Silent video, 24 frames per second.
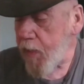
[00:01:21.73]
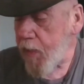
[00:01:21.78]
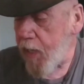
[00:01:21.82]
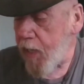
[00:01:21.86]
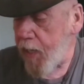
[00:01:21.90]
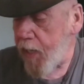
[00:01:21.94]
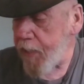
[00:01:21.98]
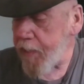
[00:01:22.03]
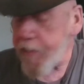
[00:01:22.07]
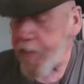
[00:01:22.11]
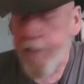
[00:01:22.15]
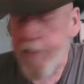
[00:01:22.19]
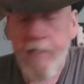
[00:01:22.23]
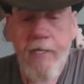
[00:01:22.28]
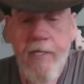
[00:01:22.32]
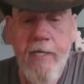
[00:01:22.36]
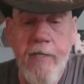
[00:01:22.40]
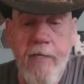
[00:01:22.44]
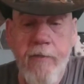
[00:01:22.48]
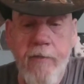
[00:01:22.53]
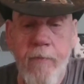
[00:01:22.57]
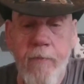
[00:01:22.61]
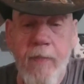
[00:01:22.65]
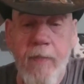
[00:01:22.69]
I get a
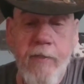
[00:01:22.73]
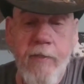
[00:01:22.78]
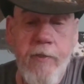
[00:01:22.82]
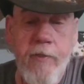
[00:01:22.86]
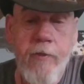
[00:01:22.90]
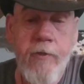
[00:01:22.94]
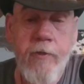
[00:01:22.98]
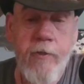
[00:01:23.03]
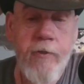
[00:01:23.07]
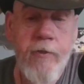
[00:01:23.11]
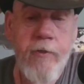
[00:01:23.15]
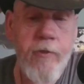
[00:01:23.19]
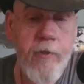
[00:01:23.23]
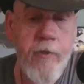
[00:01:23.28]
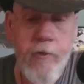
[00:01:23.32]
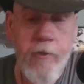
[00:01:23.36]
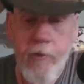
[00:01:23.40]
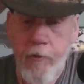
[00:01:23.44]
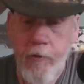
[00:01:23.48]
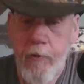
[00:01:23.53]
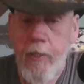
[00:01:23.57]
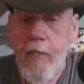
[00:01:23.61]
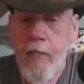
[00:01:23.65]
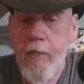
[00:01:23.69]
text message and
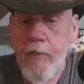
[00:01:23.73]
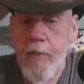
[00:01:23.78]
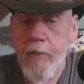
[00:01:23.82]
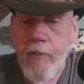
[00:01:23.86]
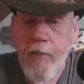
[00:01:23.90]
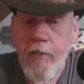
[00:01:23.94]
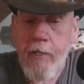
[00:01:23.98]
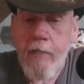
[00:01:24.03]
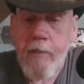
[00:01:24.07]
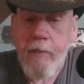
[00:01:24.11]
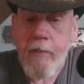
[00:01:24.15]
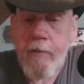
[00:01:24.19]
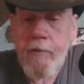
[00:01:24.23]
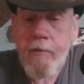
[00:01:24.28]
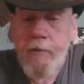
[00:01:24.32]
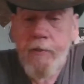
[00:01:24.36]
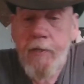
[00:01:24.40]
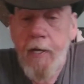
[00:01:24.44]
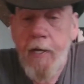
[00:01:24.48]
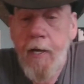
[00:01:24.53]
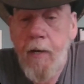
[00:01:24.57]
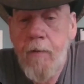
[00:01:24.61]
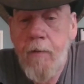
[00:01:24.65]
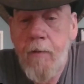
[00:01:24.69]
says you got to check this
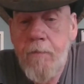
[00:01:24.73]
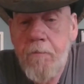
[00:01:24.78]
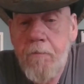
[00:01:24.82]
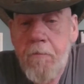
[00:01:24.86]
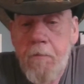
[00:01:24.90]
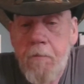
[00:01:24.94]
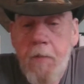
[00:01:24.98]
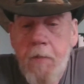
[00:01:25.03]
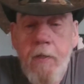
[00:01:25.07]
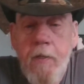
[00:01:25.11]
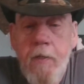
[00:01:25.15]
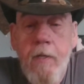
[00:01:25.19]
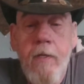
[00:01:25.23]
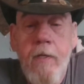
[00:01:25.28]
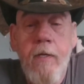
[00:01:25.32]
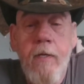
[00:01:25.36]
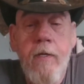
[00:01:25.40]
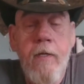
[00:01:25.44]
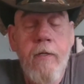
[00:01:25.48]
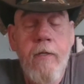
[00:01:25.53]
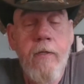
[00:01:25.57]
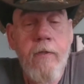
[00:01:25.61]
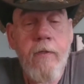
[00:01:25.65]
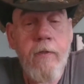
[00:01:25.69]
out.
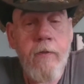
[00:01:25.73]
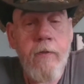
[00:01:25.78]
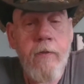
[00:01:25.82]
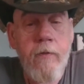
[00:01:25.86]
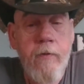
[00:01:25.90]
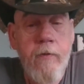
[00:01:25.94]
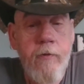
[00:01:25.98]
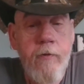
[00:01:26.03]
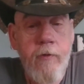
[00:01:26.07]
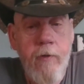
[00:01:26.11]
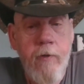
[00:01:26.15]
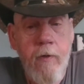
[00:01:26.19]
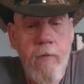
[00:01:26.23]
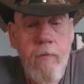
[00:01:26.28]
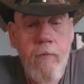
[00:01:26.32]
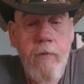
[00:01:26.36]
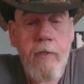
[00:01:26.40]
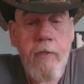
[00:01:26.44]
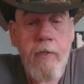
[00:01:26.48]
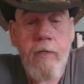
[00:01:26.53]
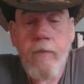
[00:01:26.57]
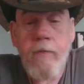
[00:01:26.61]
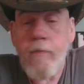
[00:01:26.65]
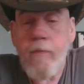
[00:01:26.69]
So I
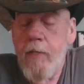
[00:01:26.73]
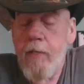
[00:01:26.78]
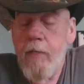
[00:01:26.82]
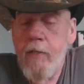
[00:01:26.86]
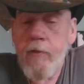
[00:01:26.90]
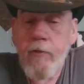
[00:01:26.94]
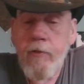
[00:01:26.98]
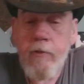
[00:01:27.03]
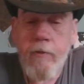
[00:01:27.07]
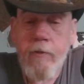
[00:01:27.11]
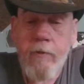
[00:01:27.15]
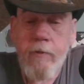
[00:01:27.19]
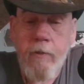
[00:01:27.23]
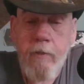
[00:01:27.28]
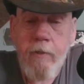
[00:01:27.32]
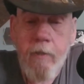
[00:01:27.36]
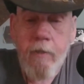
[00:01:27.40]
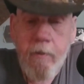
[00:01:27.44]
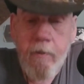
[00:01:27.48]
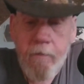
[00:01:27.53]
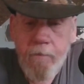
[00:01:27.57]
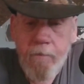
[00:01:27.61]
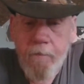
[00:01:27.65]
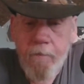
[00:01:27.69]
went, and sure
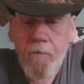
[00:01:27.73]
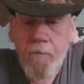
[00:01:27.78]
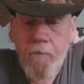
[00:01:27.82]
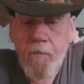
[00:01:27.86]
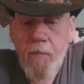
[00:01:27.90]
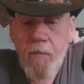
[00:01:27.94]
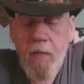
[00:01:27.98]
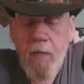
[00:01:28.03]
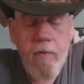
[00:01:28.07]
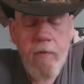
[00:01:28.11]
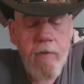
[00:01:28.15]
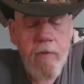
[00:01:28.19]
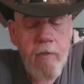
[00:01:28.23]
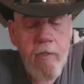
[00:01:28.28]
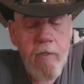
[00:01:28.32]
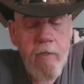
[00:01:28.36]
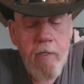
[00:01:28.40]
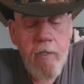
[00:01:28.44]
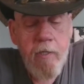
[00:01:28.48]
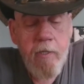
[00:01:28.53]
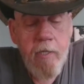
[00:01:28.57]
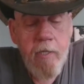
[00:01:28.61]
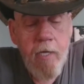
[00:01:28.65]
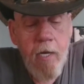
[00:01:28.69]
enough,
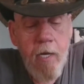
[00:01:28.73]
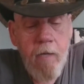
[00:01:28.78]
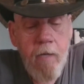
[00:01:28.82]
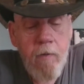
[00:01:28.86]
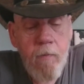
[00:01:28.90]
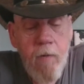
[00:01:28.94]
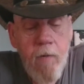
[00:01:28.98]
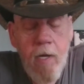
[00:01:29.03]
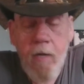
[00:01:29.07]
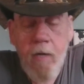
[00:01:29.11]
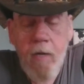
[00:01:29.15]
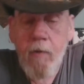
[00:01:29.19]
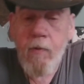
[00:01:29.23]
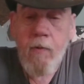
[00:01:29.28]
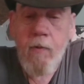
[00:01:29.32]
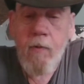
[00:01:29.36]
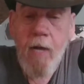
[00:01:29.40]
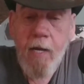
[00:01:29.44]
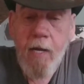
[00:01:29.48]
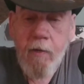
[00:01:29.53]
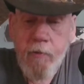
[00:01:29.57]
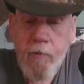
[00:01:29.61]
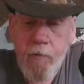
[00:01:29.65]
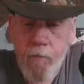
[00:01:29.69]
the Colorado
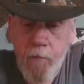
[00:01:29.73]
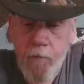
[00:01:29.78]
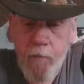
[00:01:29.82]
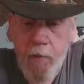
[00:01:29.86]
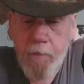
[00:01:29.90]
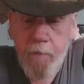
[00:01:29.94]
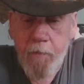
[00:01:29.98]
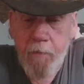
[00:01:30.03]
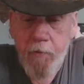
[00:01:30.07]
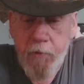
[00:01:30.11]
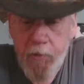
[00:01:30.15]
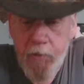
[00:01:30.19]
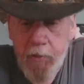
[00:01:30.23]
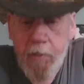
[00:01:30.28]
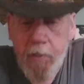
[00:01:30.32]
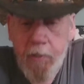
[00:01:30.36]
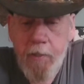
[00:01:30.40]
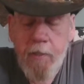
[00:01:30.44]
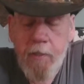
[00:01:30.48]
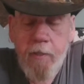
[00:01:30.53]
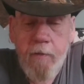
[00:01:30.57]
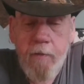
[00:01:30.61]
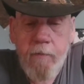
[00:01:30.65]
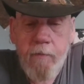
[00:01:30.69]
House of
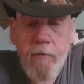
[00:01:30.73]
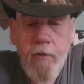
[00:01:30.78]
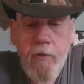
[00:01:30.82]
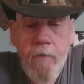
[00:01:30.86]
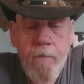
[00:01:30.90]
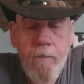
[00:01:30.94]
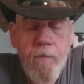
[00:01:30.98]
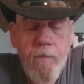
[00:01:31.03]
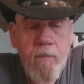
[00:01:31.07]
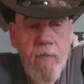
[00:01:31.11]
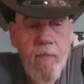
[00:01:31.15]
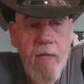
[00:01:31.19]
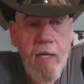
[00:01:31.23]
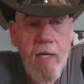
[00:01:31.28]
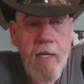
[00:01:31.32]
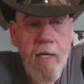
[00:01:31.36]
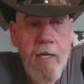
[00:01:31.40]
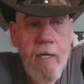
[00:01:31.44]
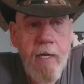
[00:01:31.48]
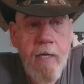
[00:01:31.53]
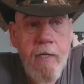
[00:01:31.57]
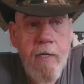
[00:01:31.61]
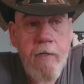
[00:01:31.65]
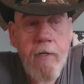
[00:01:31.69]
Representatives
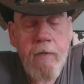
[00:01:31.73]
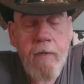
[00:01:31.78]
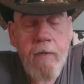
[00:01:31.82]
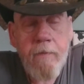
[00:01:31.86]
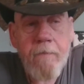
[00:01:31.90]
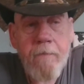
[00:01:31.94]
had